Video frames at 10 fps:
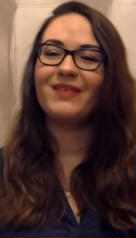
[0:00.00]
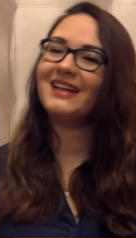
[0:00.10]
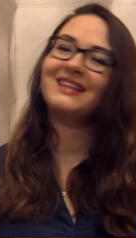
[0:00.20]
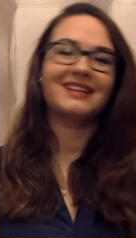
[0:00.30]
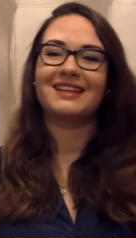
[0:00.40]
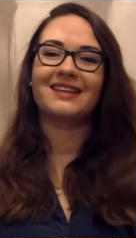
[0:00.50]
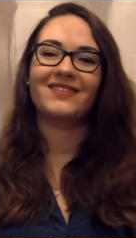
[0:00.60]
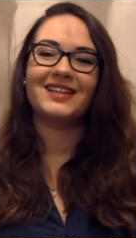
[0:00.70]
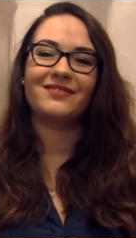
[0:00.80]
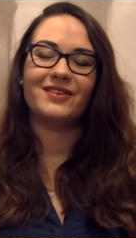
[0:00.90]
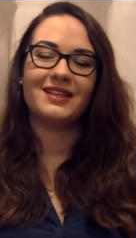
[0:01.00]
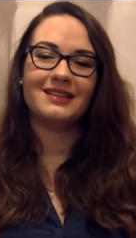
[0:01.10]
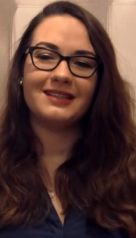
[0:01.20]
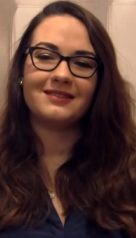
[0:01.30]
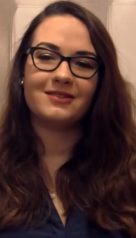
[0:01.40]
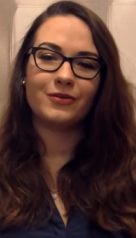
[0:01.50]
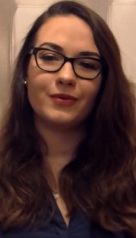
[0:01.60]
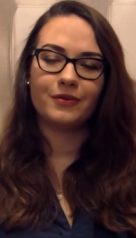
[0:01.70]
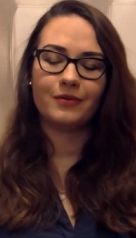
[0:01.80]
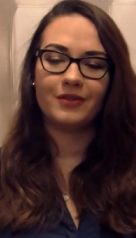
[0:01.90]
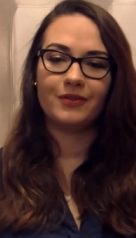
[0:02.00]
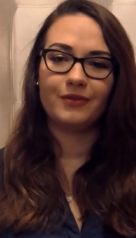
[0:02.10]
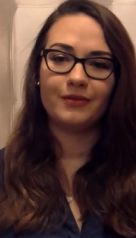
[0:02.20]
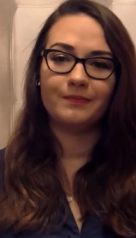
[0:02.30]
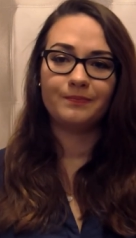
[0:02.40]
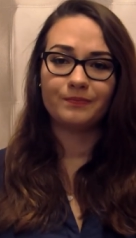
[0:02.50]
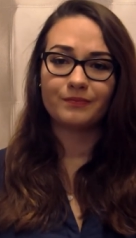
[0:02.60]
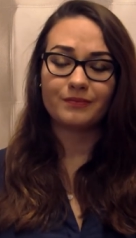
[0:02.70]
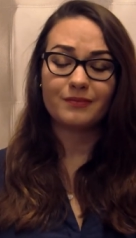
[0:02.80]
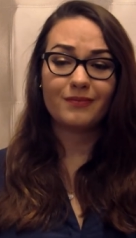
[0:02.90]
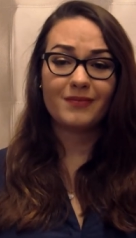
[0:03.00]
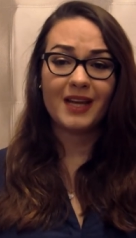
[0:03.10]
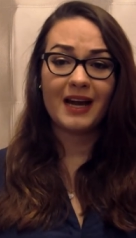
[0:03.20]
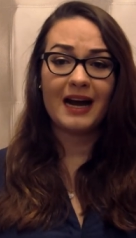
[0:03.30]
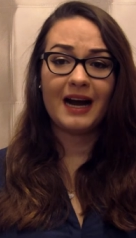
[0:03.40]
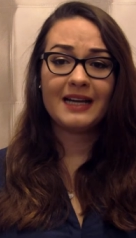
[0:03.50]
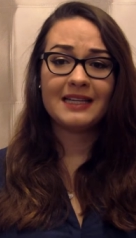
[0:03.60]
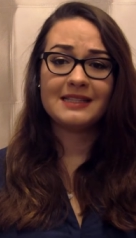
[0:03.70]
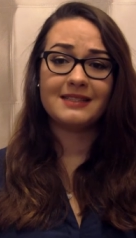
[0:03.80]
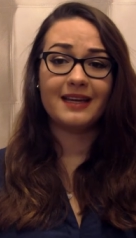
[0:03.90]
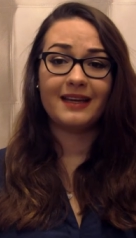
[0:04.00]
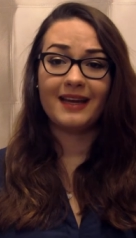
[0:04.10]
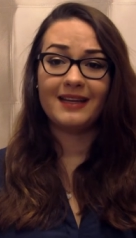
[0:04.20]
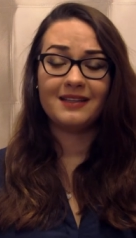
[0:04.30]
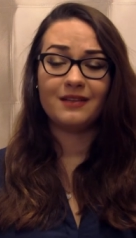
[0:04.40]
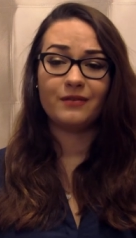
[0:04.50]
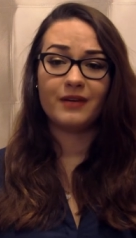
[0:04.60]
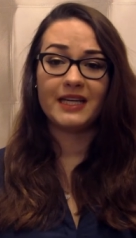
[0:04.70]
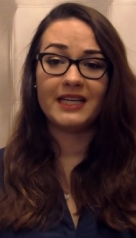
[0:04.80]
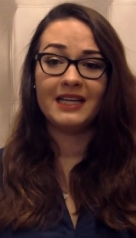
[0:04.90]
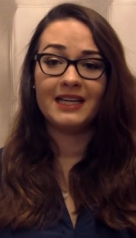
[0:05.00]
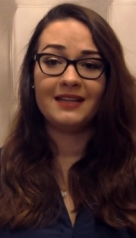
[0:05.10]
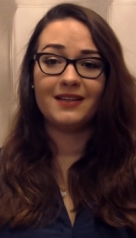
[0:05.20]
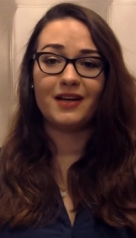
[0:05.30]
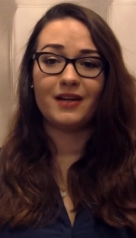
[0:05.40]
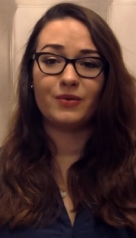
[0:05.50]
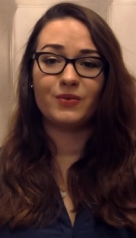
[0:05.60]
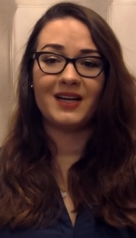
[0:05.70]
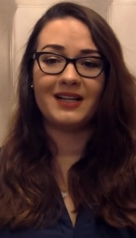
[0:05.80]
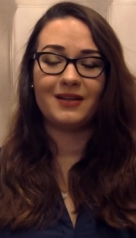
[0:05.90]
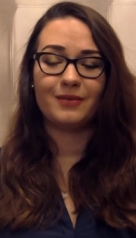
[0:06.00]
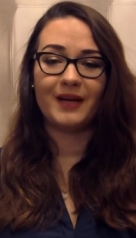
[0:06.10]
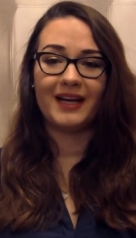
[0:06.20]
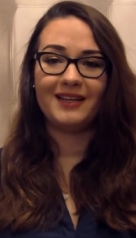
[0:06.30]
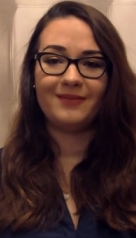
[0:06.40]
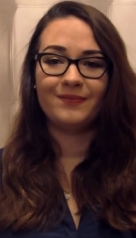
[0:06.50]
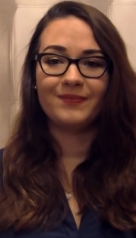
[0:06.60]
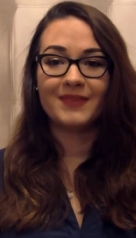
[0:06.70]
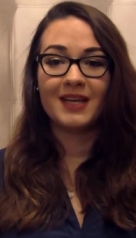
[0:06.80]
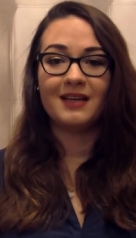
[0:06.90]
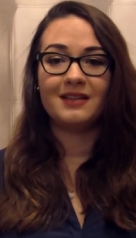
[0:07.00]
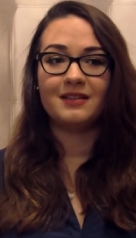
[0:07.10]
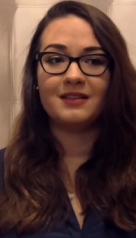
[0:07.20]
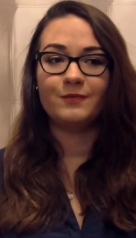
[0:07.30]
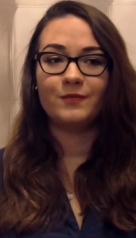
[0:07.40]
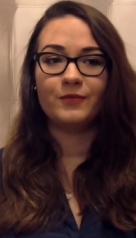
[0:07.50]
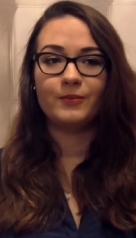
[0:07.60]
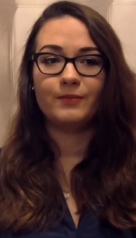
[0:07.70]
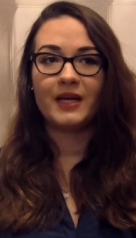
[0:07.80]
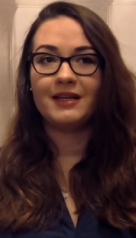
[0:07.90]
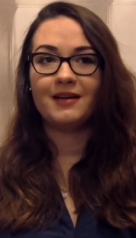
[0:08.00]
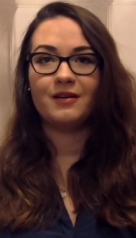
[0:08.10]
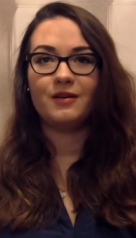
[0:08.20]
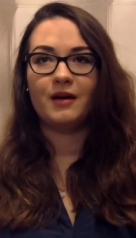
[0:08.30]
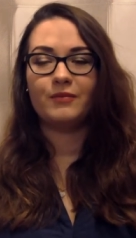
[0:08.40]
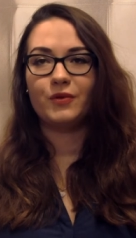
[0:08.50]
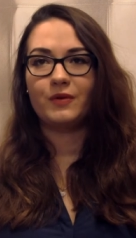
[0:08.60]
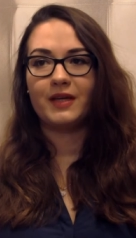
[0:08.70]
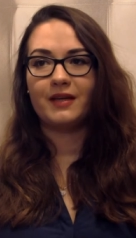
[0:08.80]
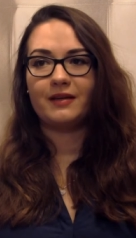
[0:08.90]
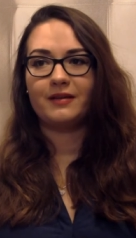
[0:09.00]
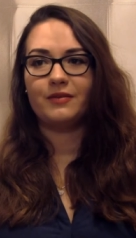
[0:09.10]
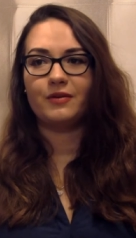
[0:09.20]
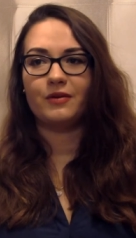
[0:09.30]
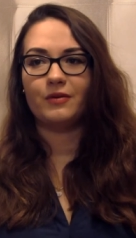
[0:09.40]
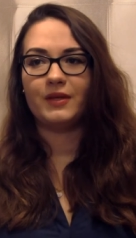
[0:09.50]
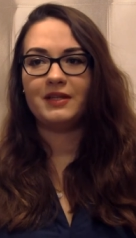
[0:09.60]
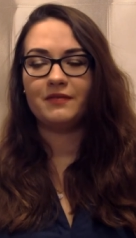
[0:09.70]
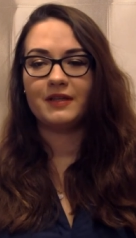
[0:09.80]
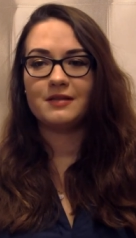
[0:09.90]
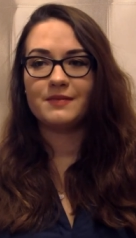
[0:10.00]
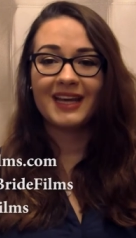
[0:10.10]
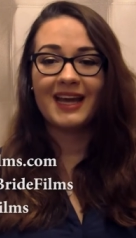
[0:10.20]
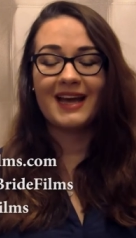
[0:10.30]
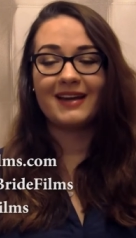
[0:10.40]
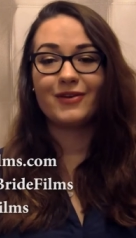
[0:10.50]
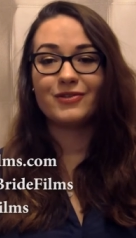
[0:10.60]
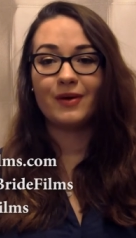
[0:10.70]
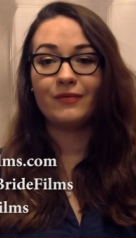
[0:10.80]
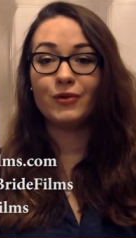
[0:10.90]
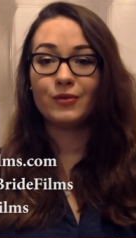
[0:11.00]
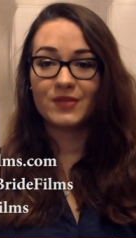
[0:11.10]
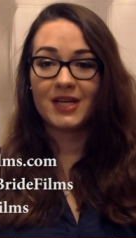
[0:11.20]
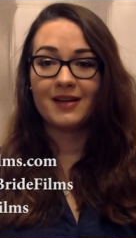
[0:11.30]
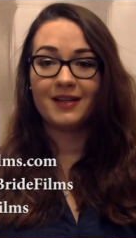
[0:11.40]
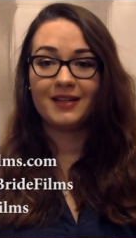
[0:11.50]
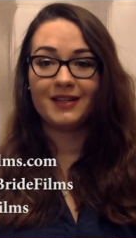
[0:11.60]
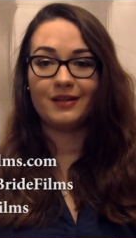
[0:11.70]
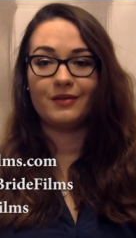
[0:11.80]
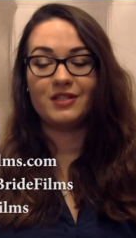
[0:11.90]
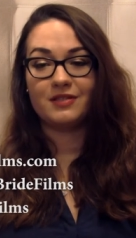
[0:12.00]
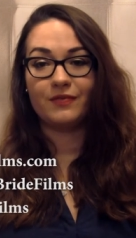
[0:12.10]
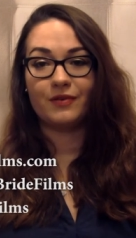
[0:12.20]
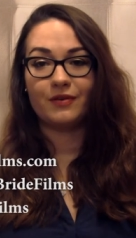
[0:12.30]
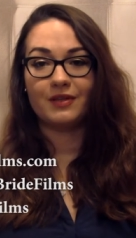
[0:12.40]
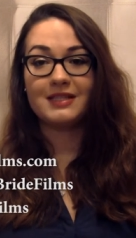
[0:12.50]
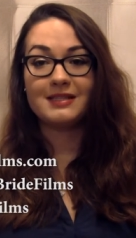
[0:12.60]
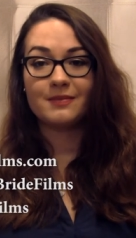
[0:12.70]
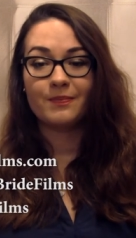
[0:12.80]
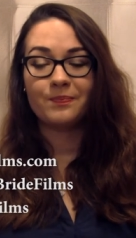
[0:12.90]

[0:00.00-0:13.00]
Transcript: but but it's not what you want to do, I can't say yet if I turned out well or bad. Um, by now I'm doing, you know, wedding films and I also have YouTube channel uh, just for this